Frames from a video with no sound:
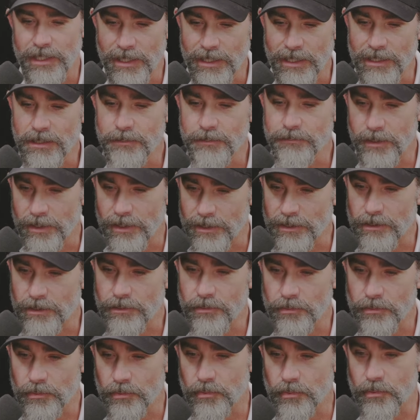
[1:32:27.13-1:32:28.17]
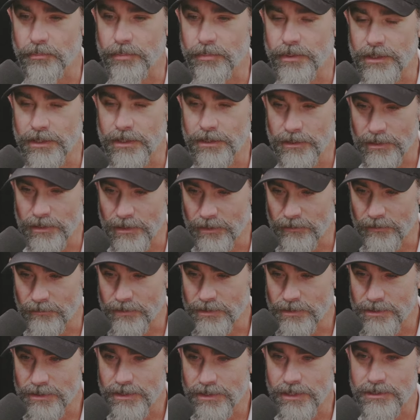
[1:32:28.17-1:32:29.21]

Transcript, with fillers: anybody who believes